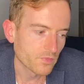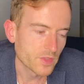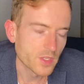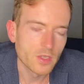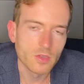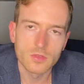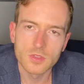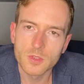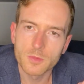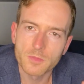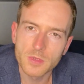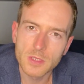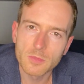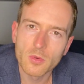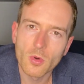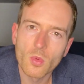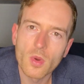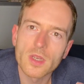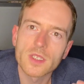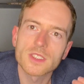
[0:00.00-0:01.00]
You know, do
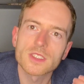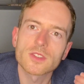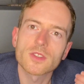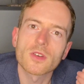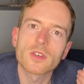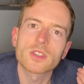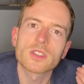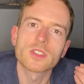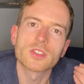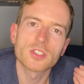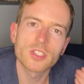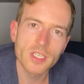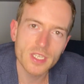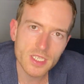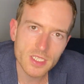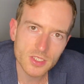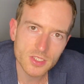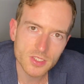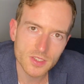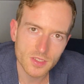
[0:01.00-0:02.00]
people want to start to
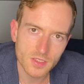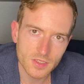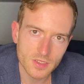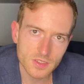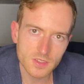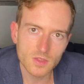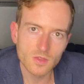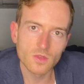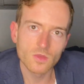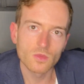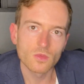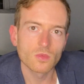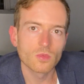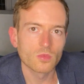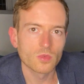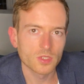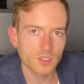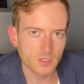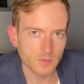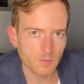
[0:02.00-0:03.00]
change things?
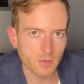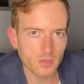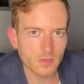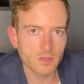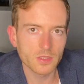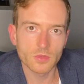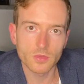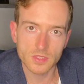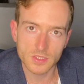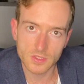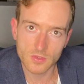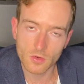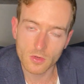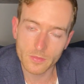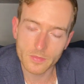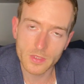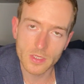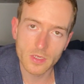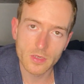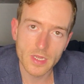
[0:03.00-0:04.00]
Which is partly what
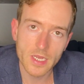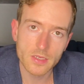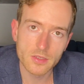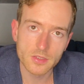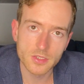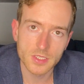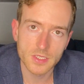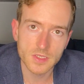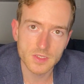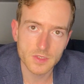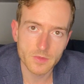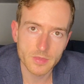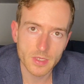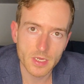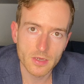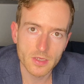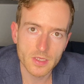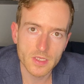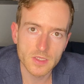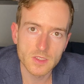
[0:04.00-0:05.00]
Scorpio energy is
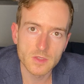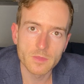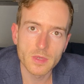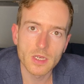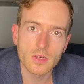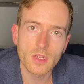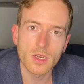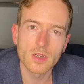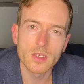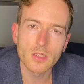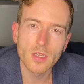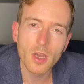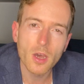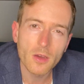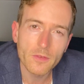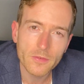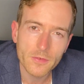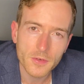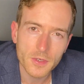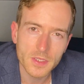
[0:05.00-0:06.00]
about. It's about
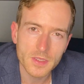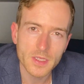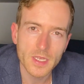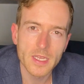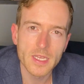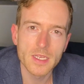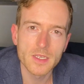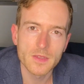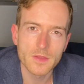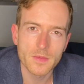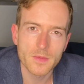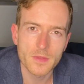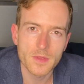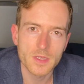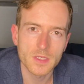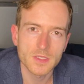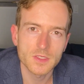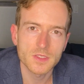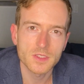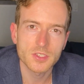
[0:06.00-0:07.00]
uncovering the hidden
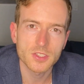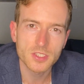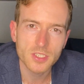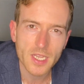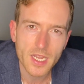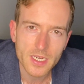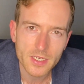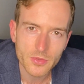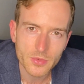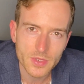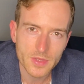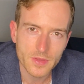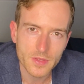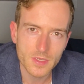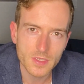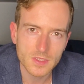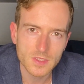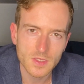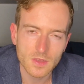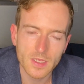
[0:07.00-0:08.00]
things, the shadowy
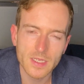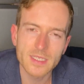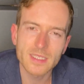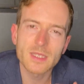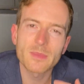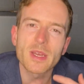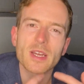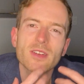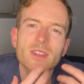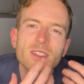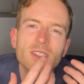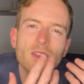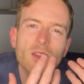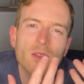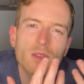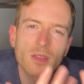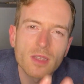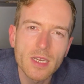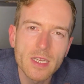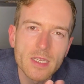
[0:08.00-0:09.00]
things, letting them out into the
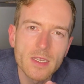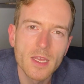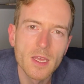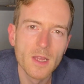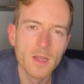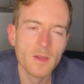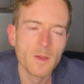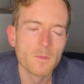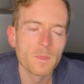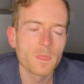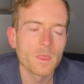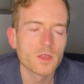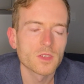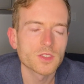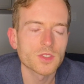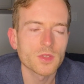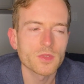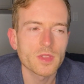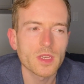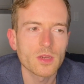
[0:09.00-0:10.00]
light
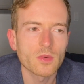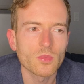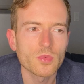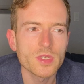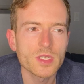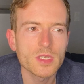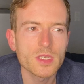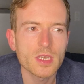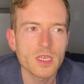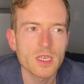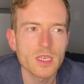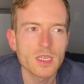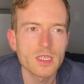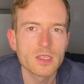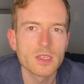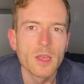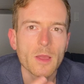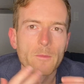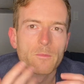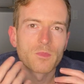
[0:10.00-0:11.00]
so that we
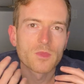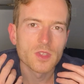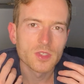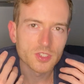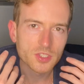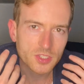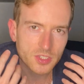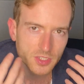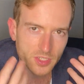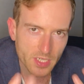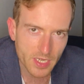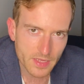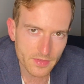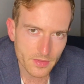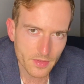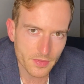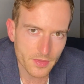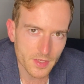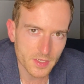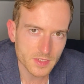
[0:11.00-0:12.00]
can shed
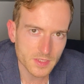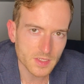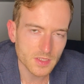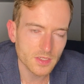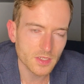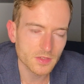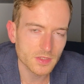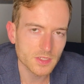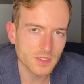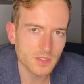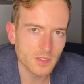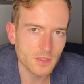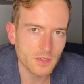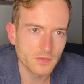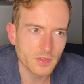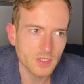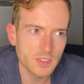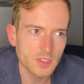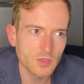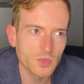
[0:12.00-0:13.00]
the things that don't
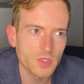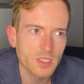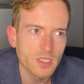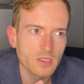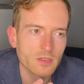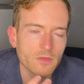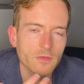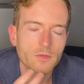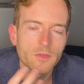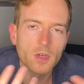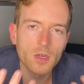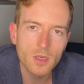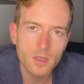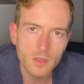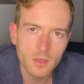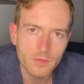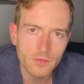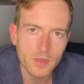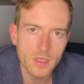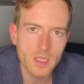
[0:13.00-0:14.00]
serve us, so we can
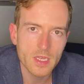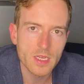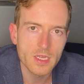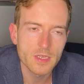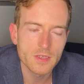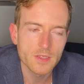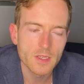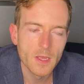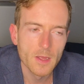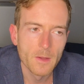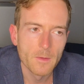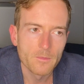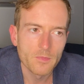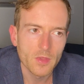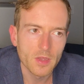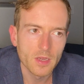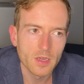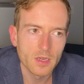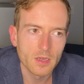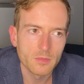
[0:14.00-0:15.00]
evolve and
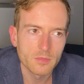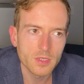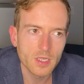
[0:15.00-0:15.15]
um,